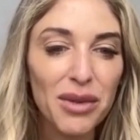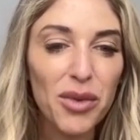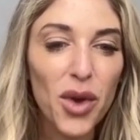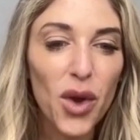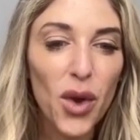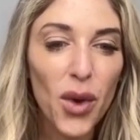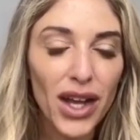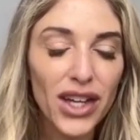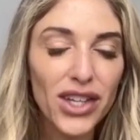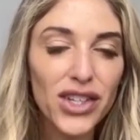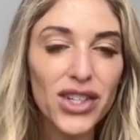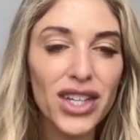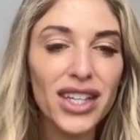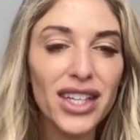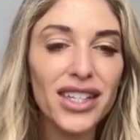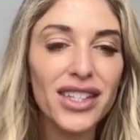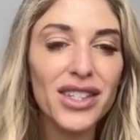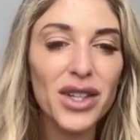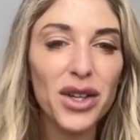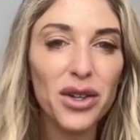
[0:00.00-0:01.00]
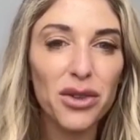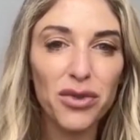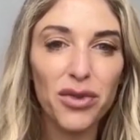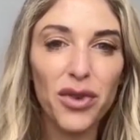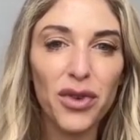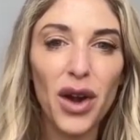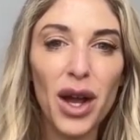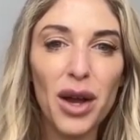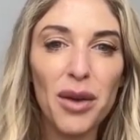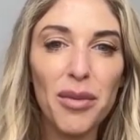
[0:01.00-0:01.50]
questions
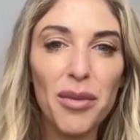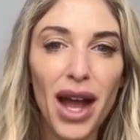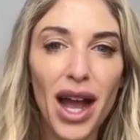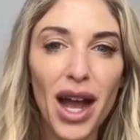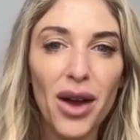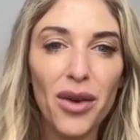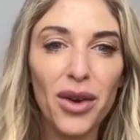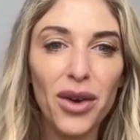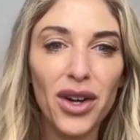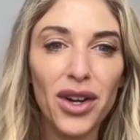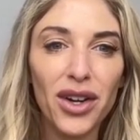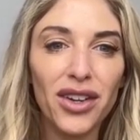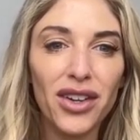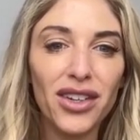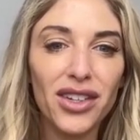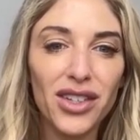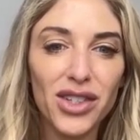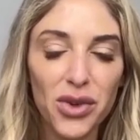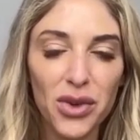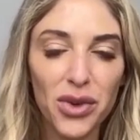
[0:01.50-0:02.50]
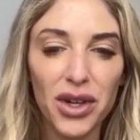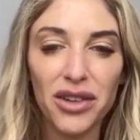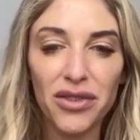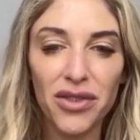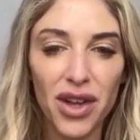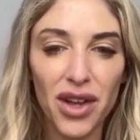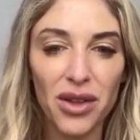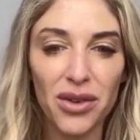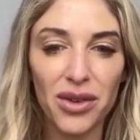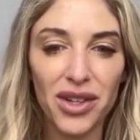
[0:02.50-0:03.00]
from our Twitter
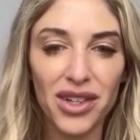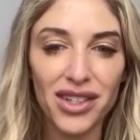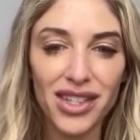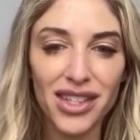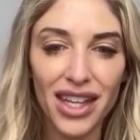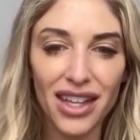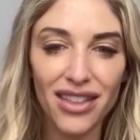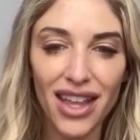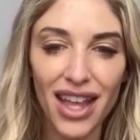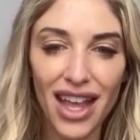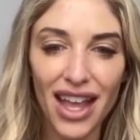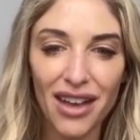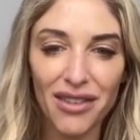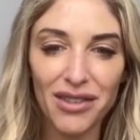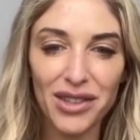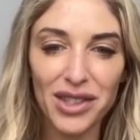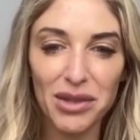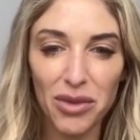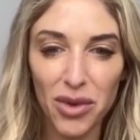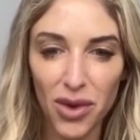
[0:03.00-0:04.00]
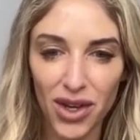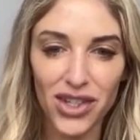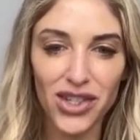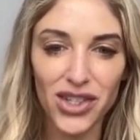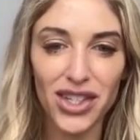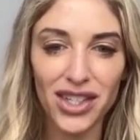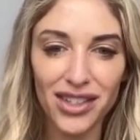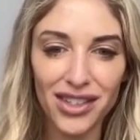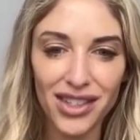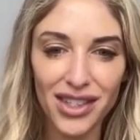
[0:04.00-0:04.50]
followers and they have some
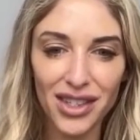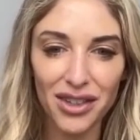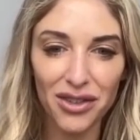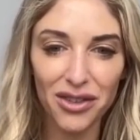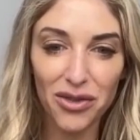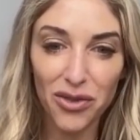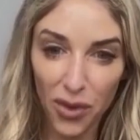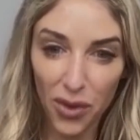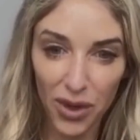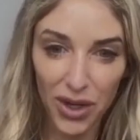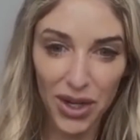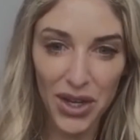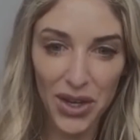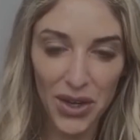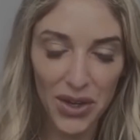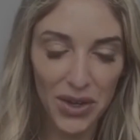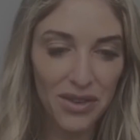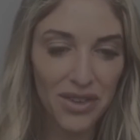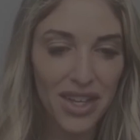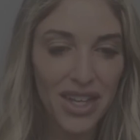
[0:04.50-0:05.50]
questions for you.